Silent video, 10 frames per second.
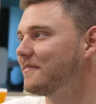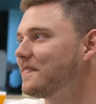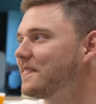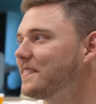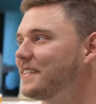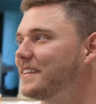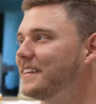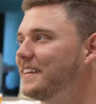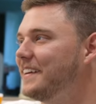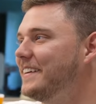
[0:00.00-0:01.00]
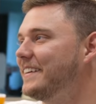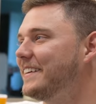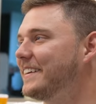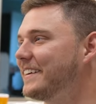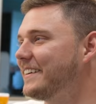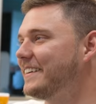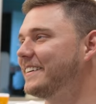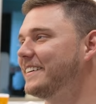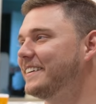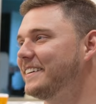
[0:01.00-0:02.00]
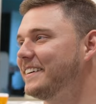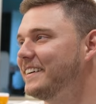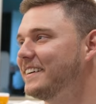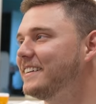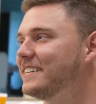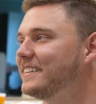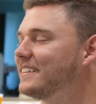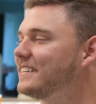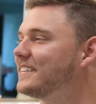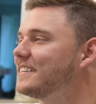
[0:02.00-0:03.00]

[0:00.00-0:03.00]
This person isn't speaking.